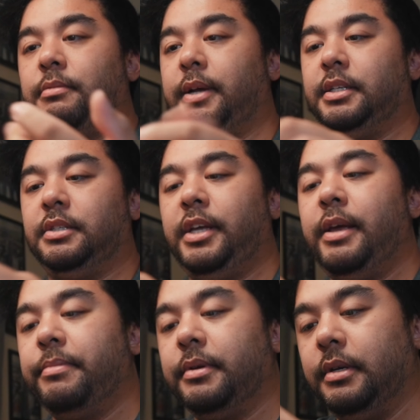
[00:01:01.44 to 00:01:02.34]
why it's just
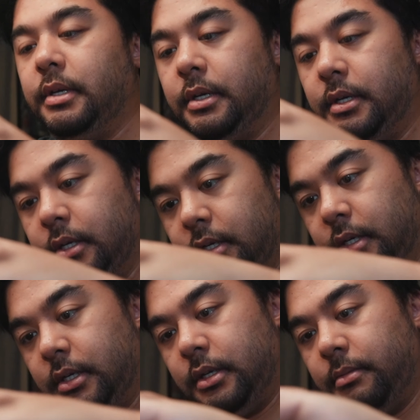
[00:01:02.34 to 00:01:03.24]
tape,
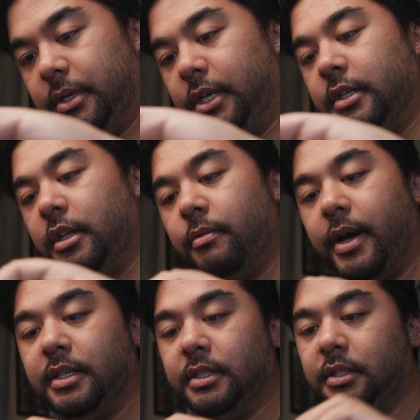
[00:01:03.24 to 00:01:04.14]
because
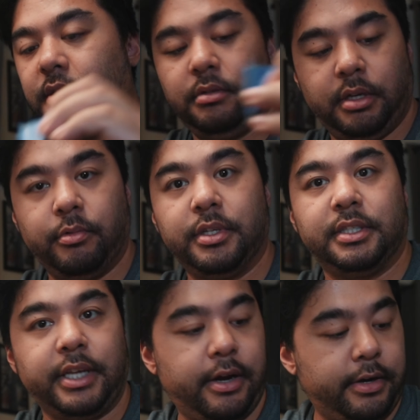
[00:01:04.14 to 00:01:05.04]
otherwise it wouldn't
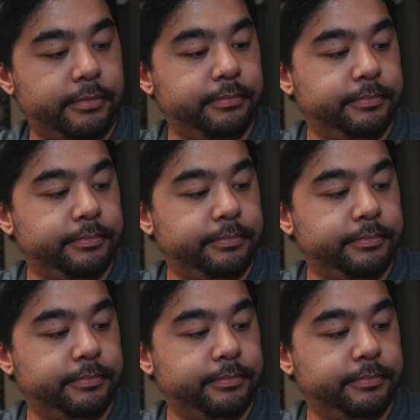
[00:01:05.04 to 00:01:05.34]
stay on.